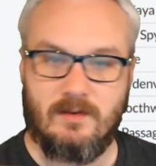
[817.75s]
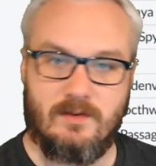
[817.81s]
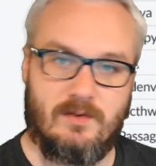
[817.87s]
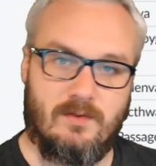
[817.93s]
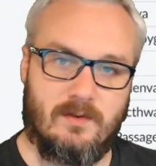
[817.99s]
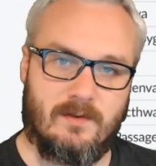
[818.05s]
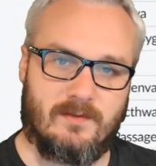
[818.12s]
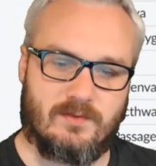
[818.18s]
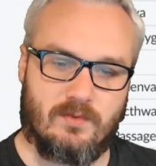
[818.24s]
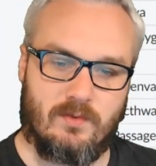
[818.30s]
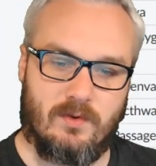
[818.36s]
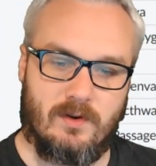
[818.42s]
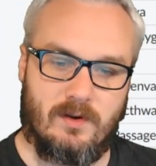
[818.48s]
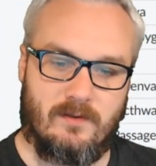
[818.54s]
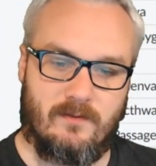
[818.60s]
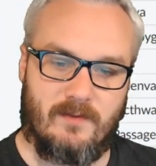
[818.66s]
2 of
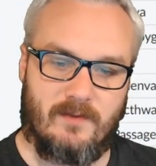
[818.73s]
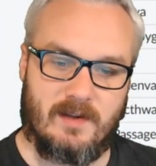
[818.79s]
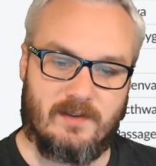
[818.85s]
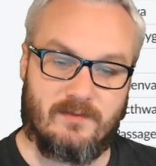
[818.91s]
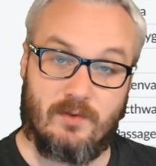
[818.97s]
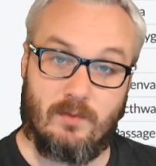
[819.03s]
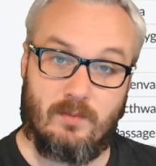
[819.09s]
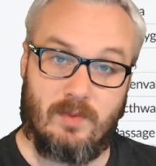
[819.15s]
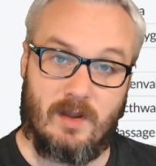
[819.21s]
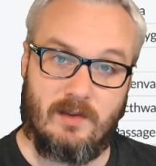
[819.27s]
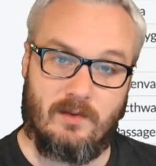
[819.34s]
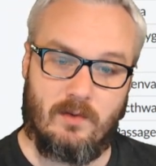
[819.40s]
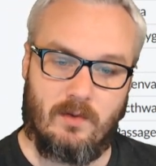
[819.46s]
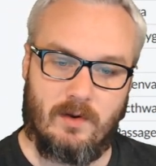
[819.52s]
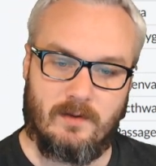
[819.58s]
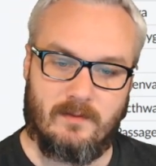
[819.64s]
Sorin Vengeful
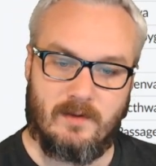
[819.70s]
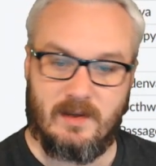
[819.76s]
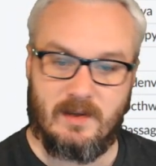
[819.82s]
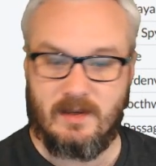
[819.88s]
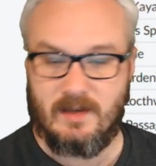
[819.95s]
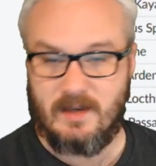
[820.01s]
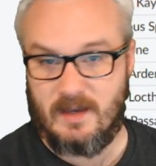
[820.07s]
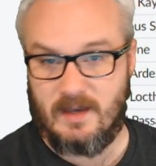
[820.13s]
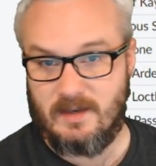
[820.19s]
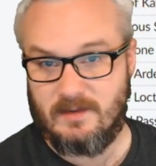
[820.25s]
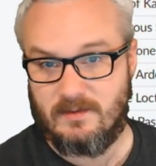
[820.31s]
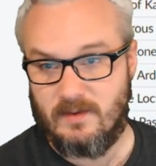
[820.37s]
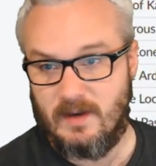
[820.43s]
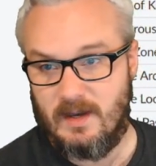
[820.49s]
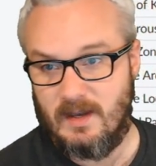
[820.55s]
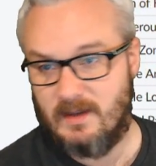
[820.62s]
Bloodlord. He's
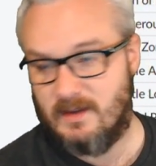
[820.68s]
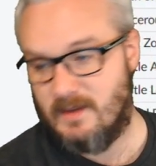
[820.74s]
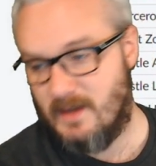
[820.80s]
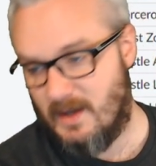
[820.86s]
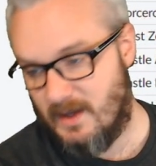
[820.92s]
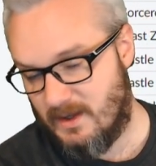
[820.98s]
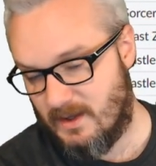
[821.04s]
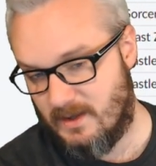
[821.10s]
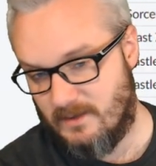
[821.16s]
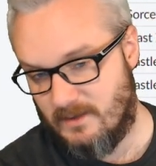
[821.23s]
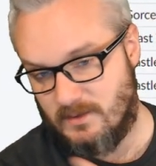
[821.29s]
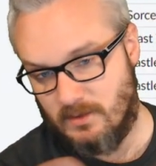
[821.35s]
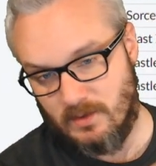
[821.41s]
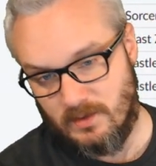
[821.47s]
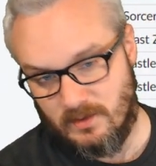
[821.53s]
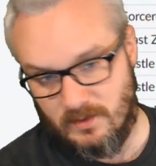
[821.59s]
great in that it gives
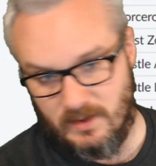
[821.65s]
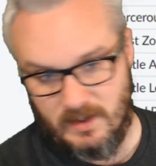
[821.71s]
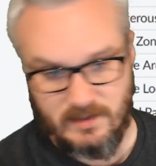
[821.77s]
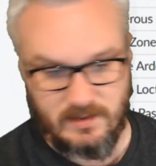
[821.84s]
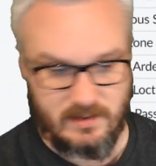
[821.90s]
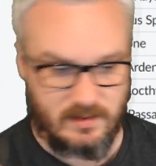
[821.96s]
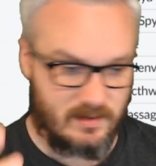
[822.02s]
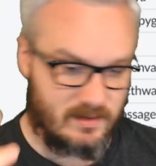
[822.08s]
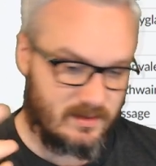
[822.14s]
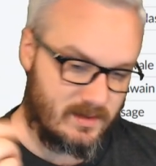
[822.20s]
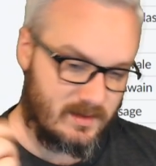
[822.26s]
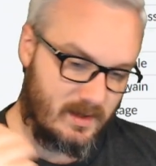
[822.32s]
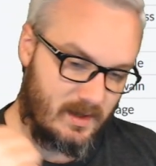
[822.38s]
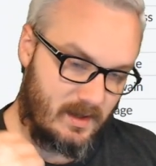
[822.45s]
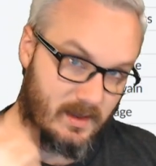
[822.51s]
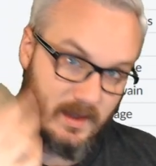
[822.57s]
your creatures
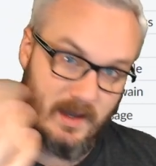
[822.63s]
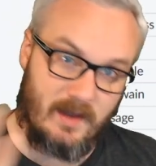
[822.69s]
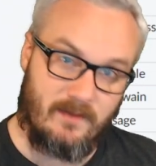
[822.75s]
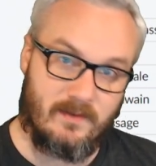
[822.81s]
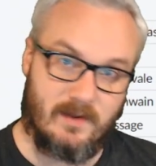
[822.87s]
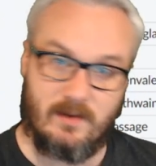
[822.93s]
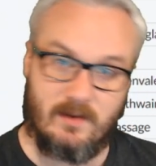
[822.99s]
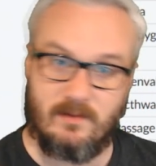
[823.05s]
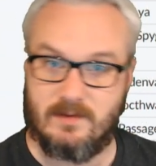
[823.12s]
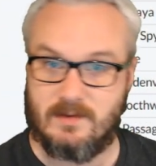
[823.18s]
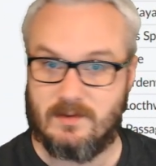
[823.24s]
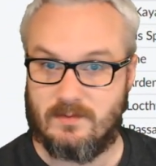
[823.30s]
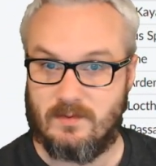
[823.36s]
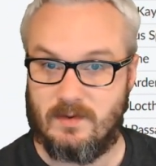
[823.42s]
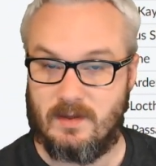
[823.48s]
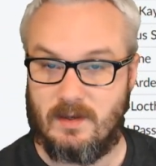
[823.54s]
lifelink, which
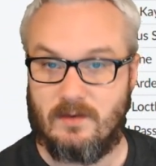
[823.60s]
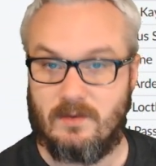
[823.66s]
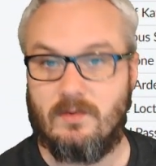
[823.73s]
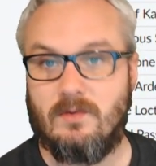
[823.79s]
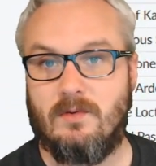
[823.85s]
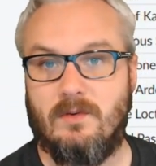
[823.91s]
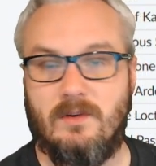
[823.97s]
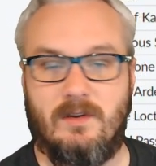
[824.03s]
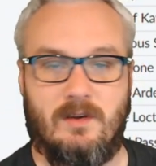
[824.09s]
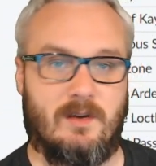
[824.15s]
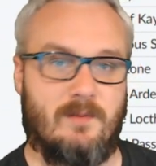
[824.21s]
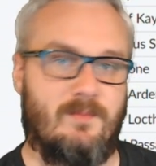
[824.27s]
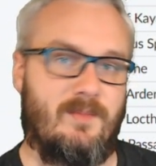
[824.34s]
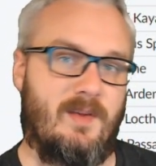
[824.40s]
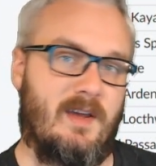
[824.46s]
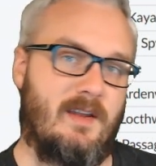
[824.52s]
is really cool. You
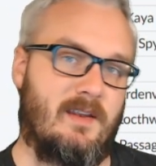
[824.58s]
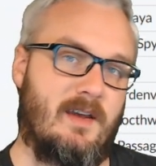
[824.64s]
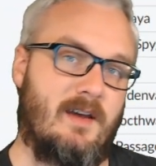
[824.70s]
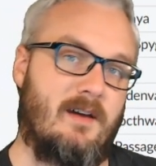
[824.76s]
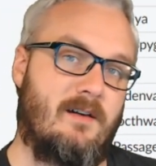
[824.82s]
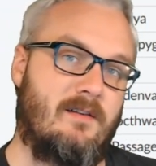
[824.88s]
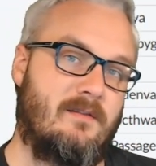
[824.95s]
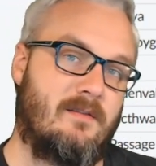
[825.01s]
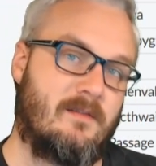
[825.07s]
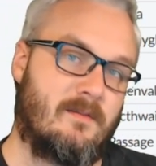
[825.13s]
can ping down